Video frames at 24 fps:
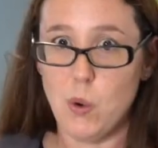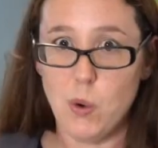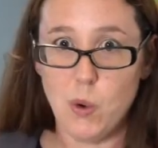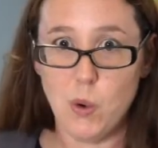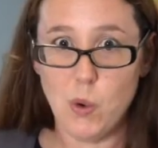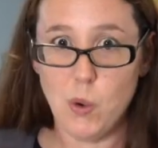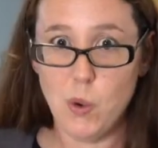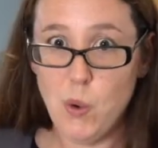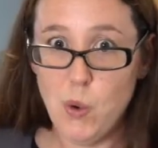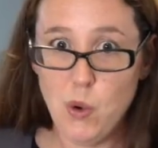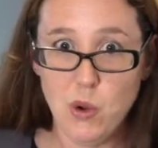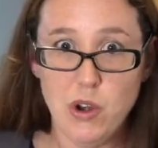
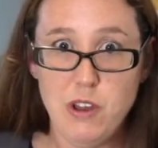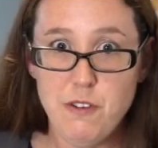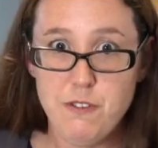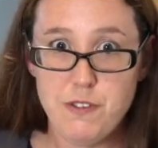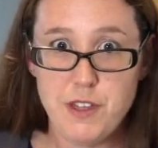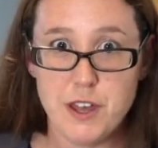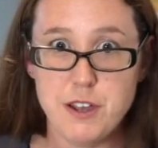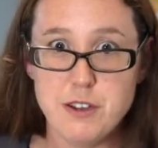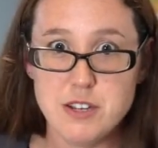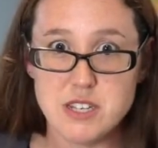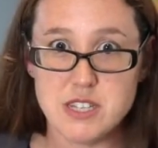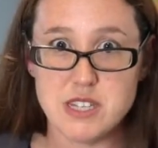all of
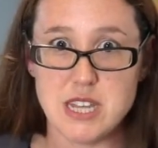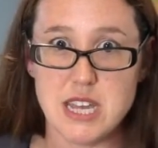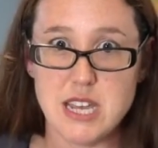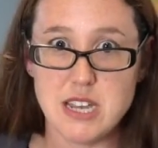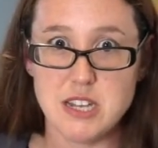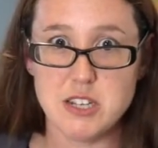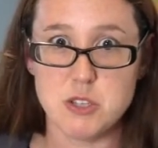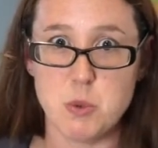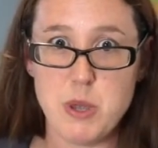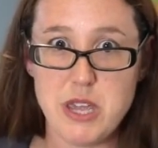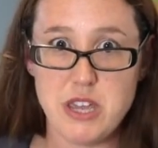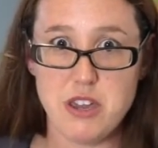those
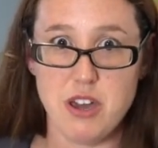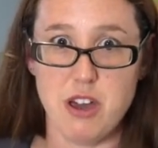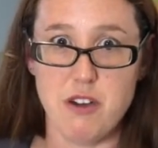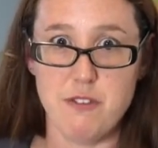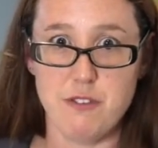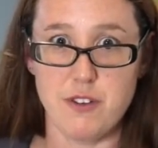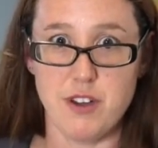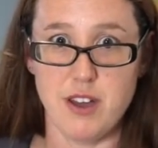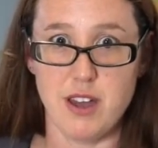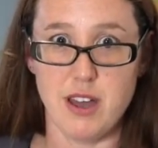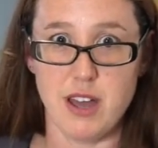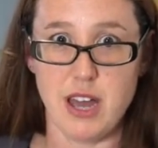things we
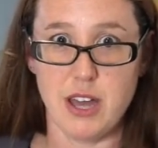cover,